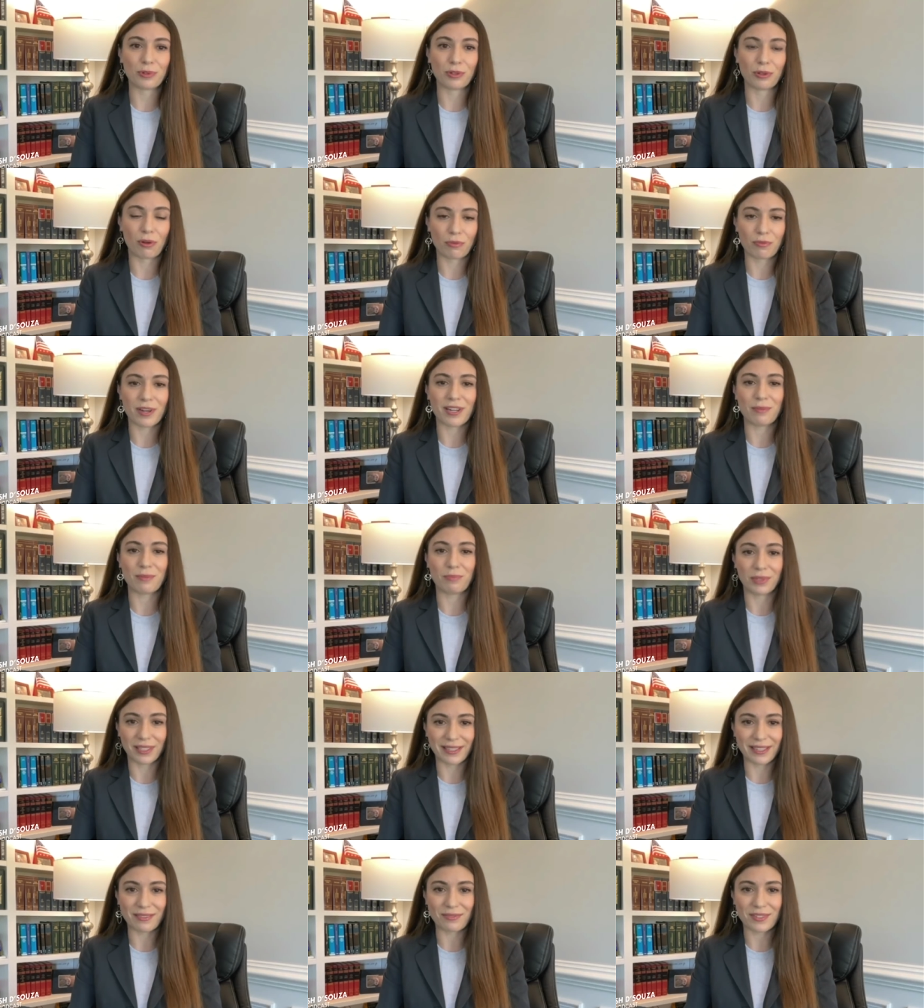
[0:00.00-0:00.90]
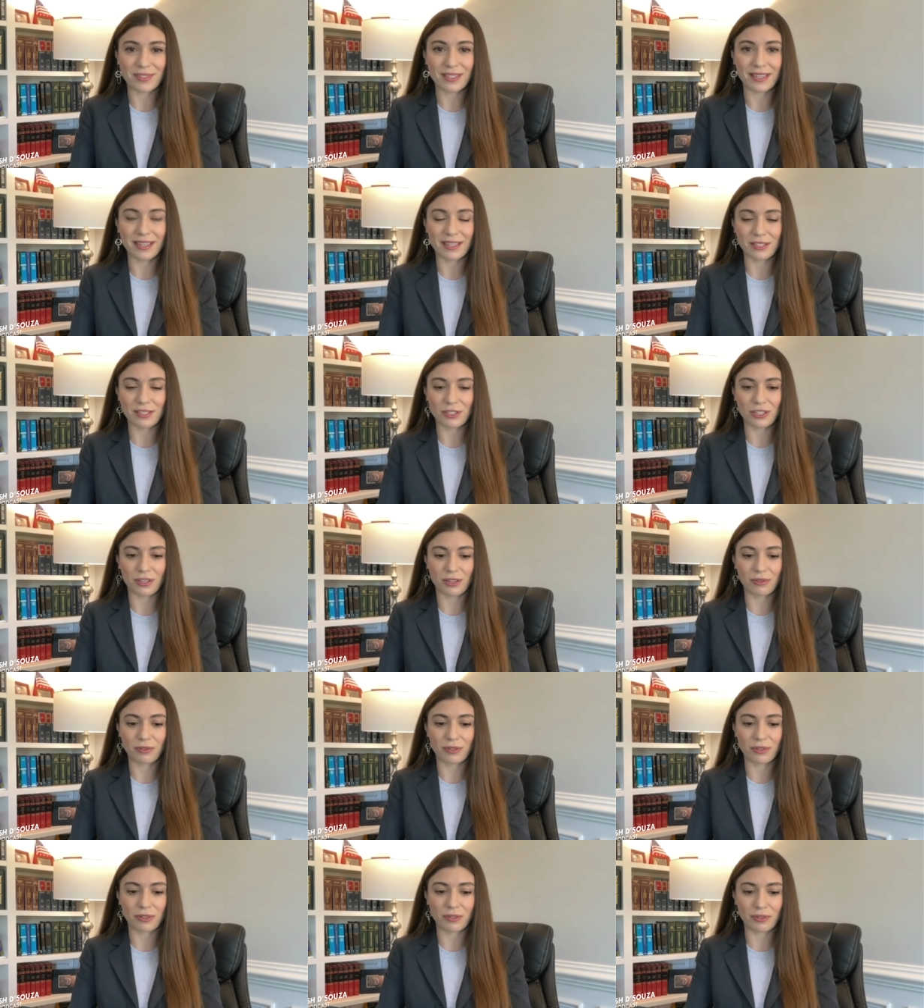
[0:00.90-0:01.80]
pool already believed. And
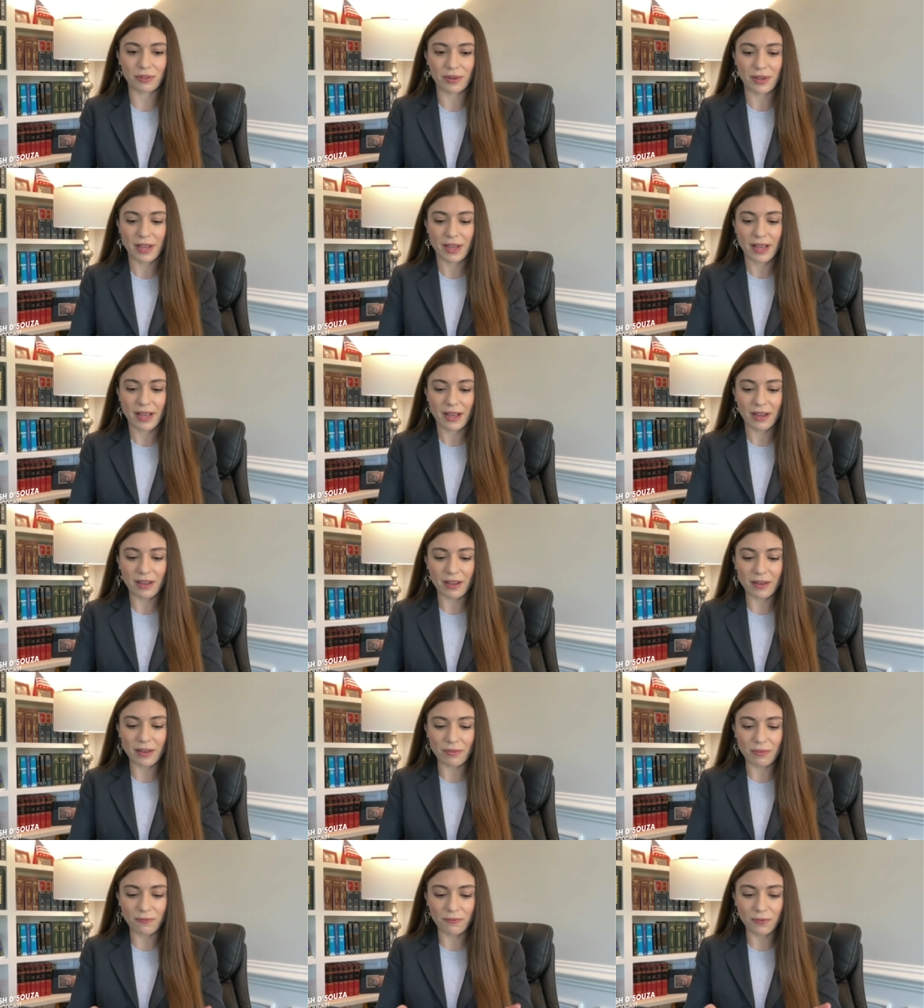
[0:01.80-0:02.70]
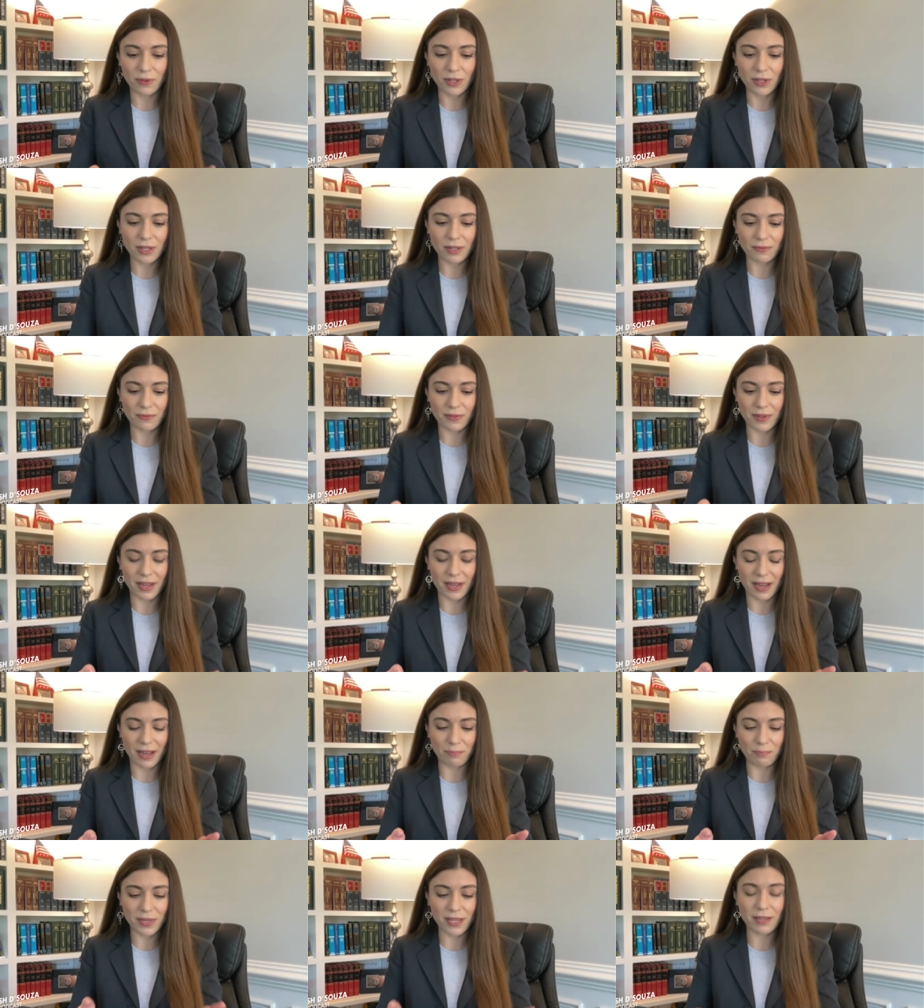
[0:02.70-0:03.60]
so you're full
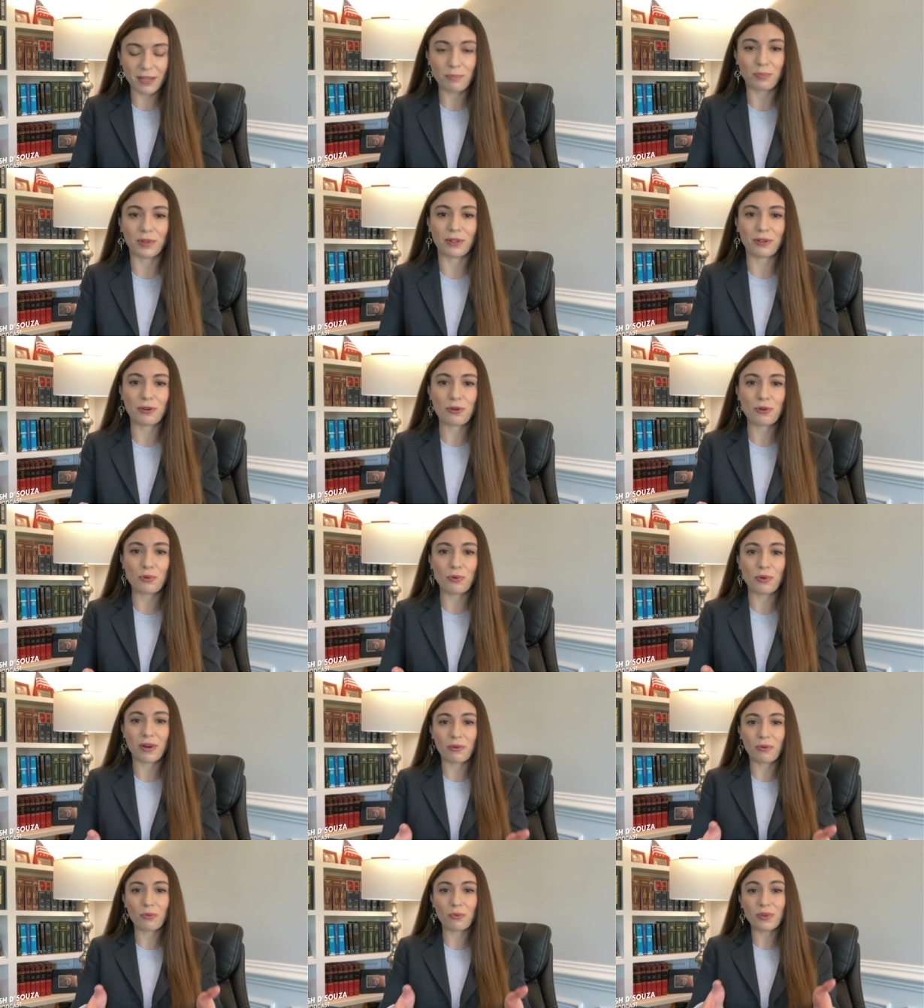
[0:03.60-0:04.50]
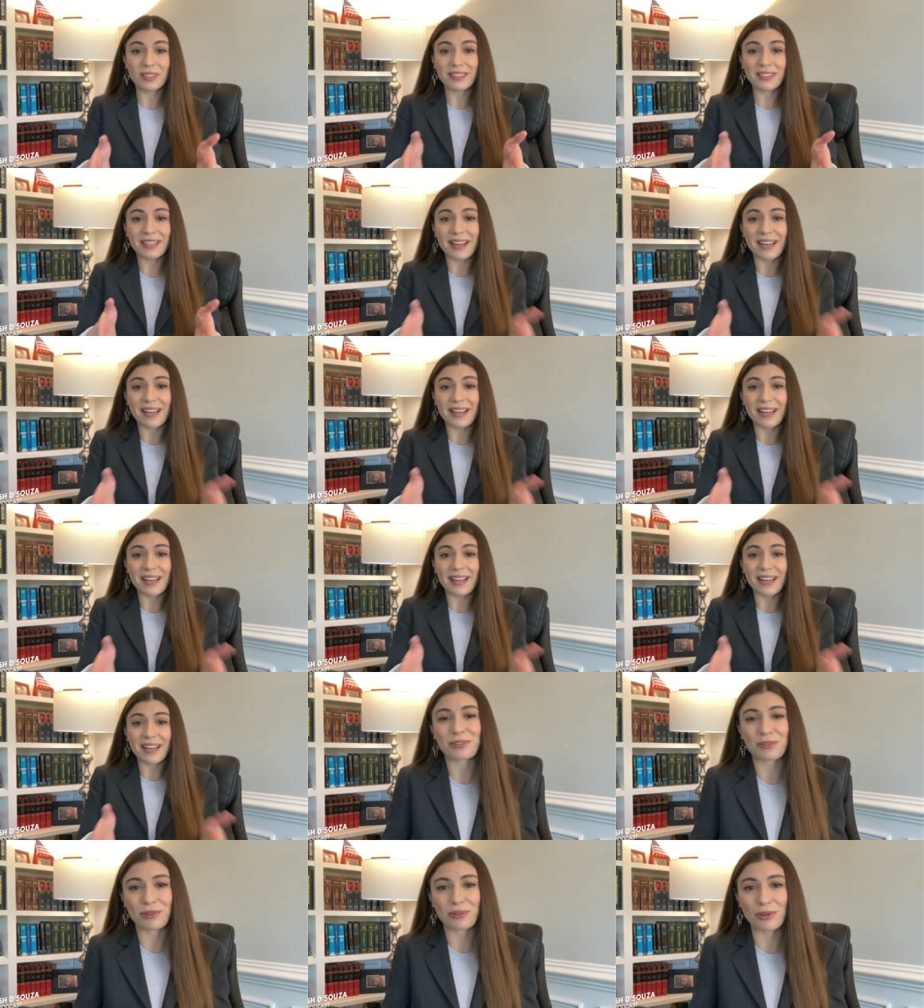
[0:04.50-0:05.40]
of people who will likely
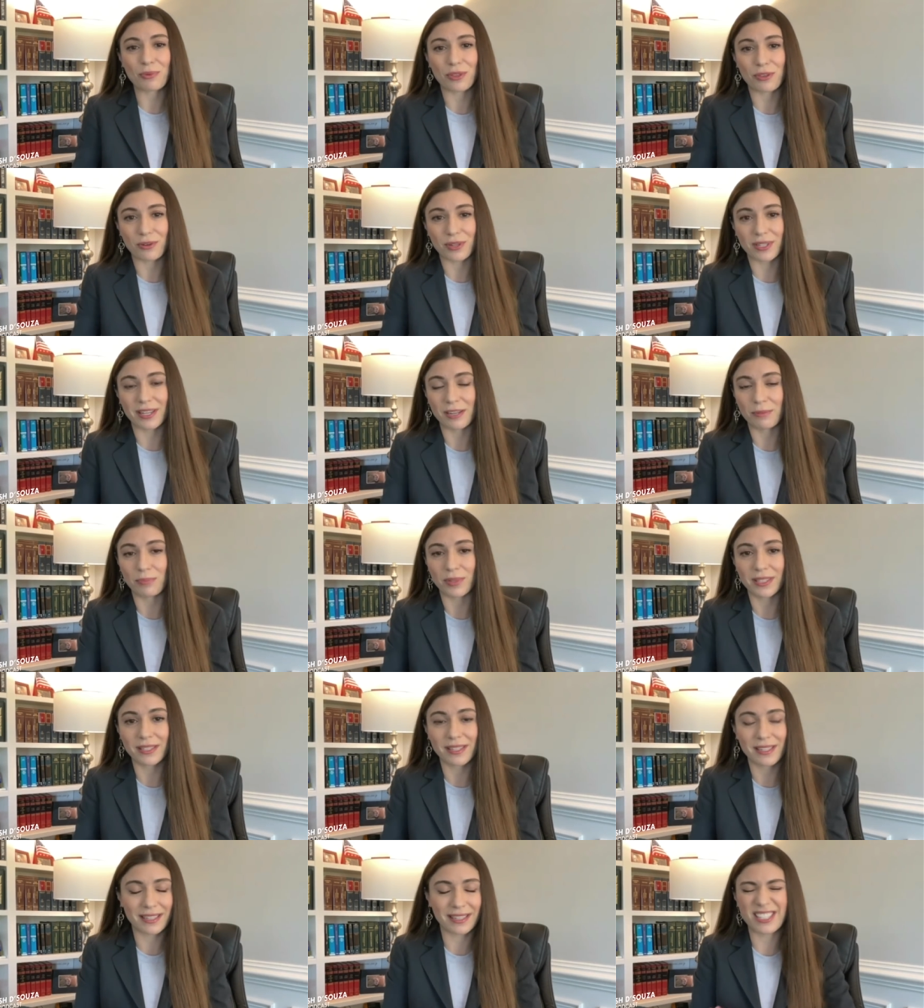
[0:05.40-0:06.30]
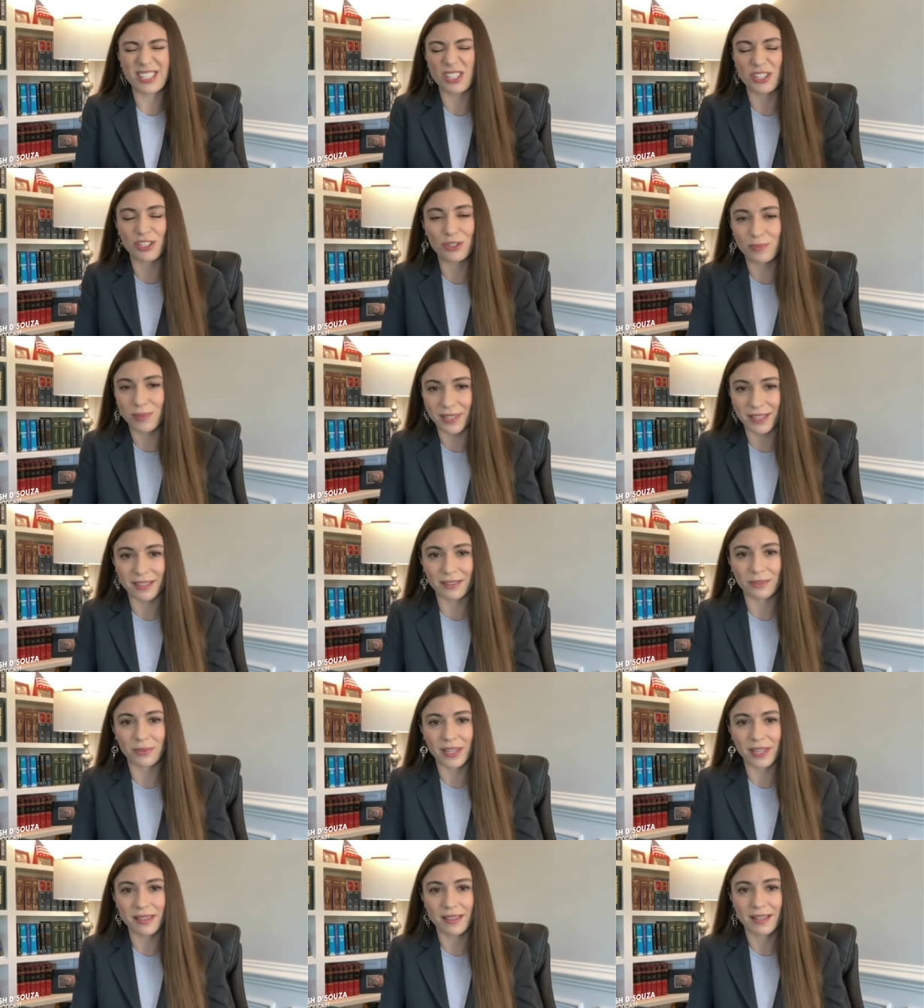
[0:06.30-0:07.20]
disagree with your client politically just to
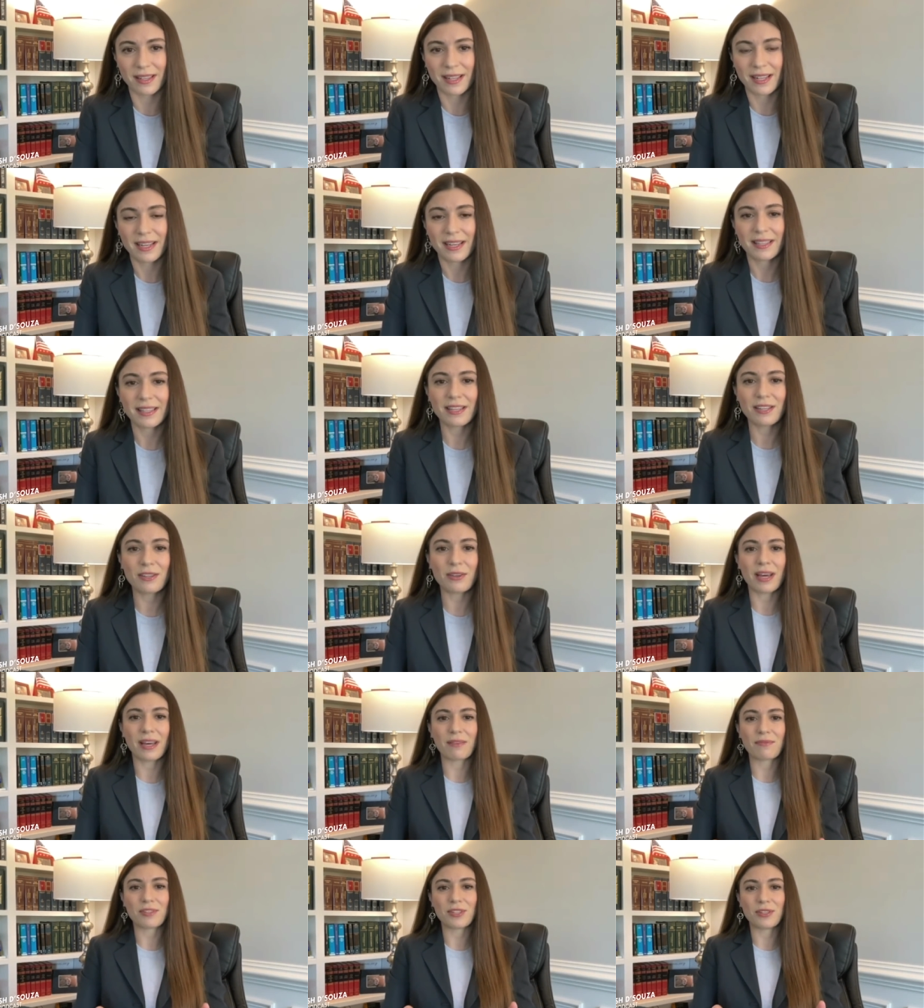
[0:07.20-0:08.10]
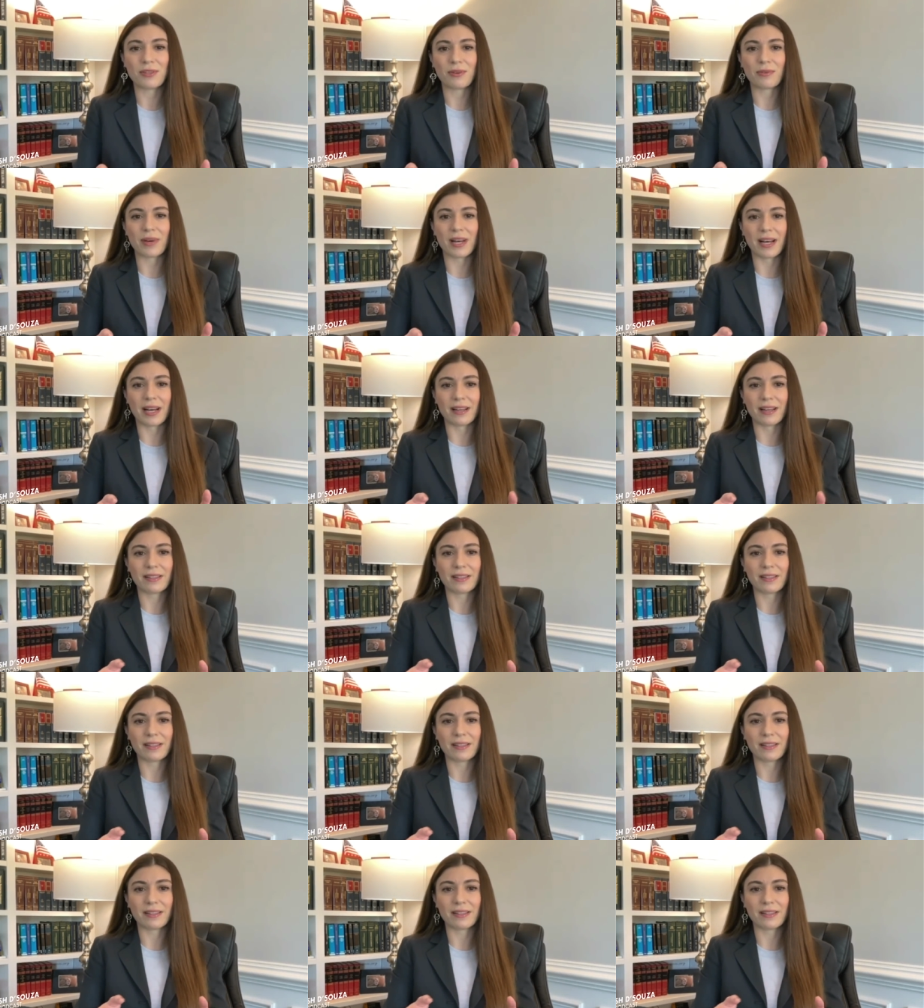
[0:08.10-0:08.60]
begin with. Then you have to